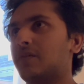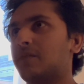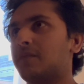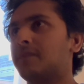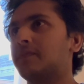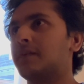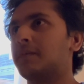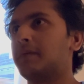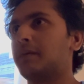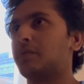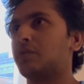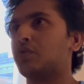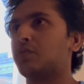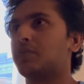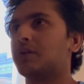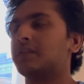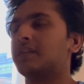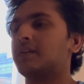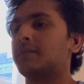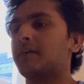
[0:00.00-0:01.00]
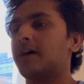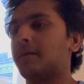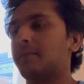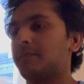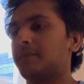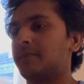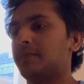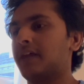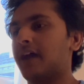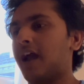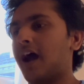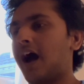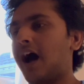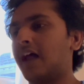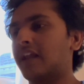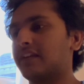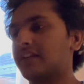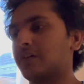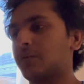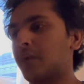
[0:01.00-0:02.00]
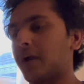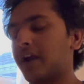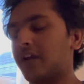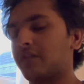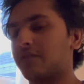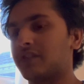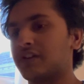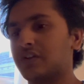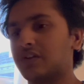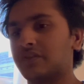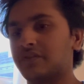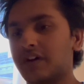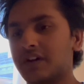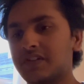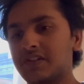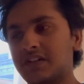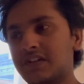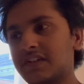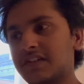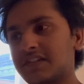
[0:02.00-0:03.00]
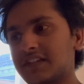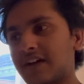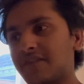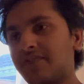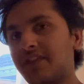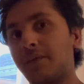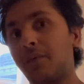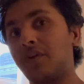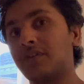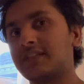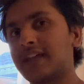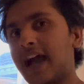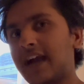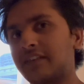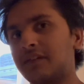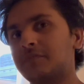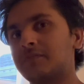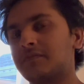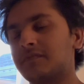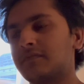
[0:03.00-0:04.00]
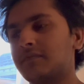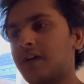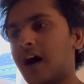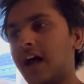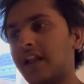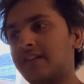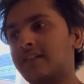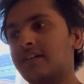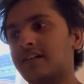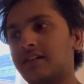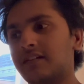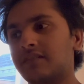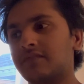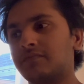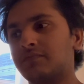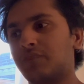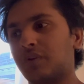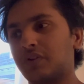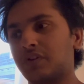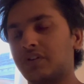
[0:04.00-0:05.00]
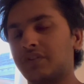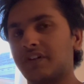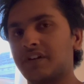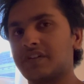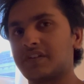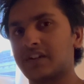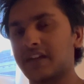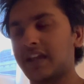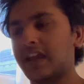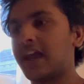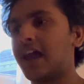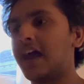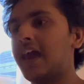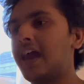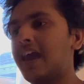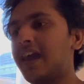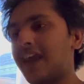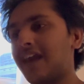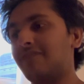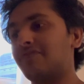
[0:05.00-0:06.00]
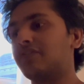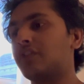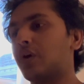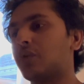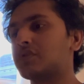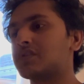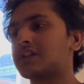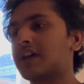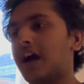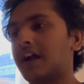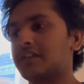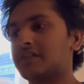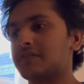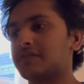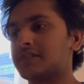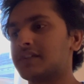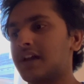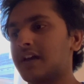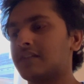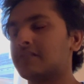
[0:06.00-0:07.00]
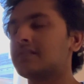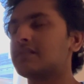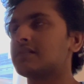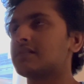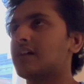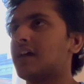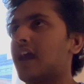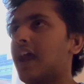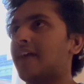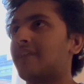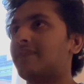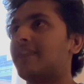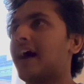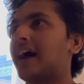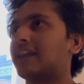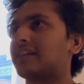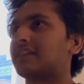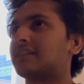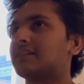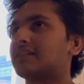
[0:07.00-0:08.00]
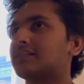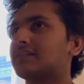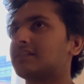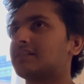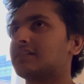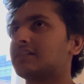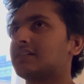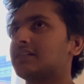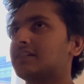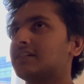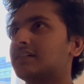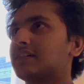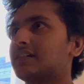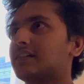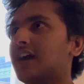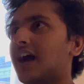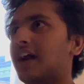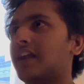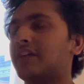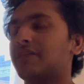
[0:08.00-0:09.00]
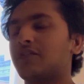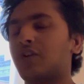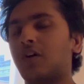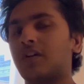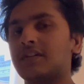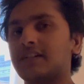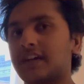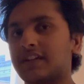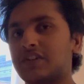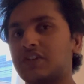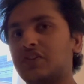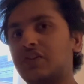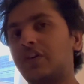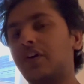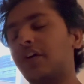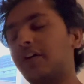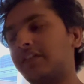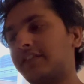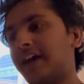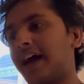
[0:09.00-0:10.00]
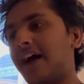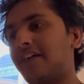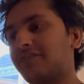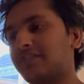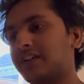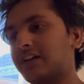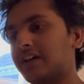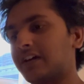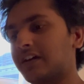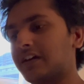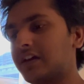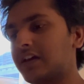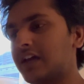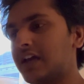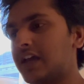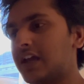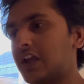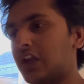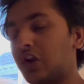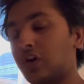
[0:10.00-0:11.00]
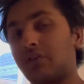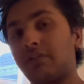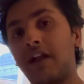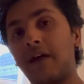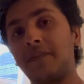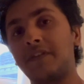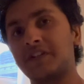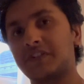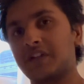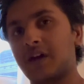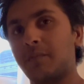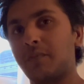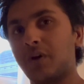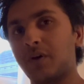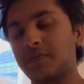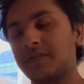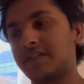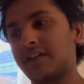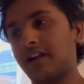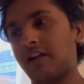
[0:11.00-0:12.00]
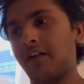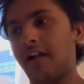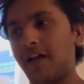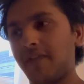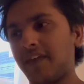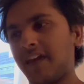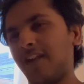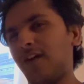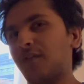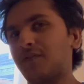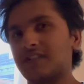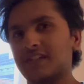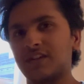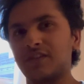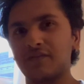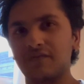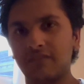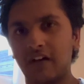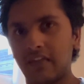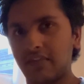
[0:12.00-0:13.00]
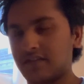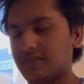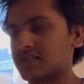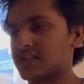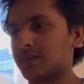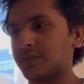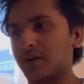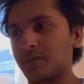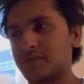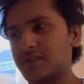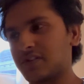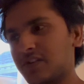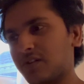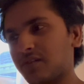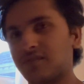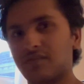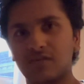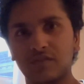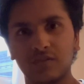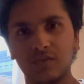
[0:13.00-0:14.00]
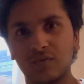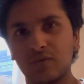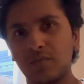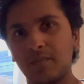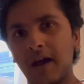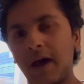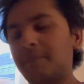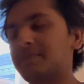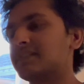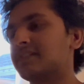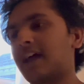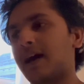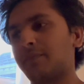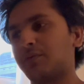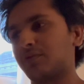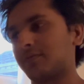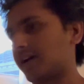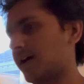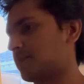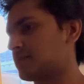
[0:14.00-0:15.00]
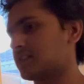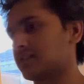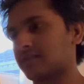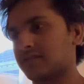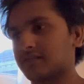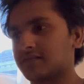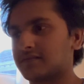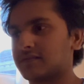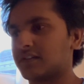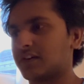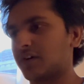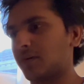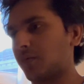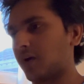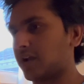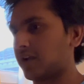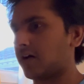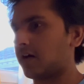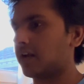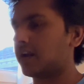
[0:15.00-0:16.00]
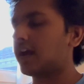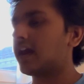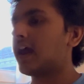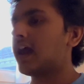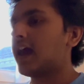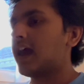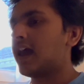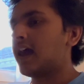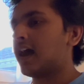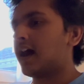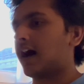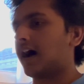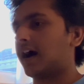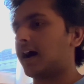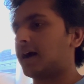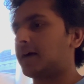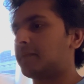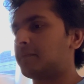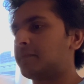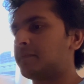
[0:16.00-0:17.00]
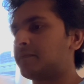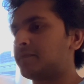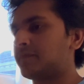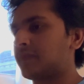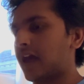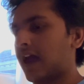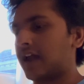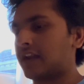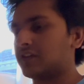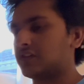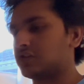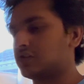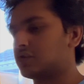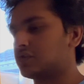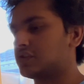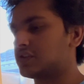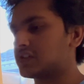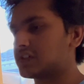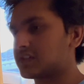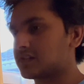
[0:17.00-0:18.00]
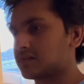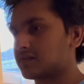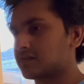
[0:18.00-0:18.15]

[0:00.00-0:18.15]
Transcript: the people who put them up, they aren't aware of the universities and stuff, they won't tag them under Bond University. In those kinds of sense, in that kind of context, you're going to have to look around the suburbs that are around there, and obviously you find the suburbs through Google Maps and Apple Maps and whatnot, and you just